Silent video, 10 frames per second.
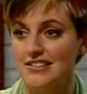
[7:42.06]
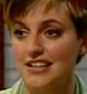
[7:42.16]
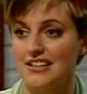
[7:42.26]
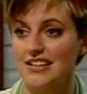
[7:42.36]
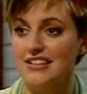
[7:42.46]

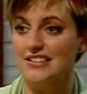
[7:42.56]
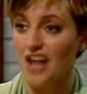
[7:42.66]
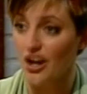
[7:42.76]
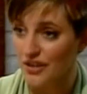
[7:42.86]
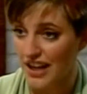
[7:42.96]
said it's
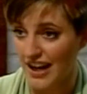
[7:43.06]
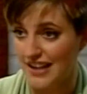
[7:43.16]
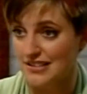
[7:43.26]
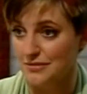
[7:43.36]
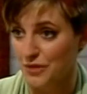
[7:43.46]
okay
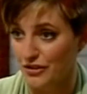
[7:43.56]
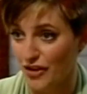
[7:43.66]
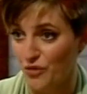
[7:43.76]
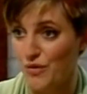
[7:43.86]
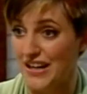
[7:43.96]
to move
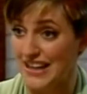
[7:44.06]
on when it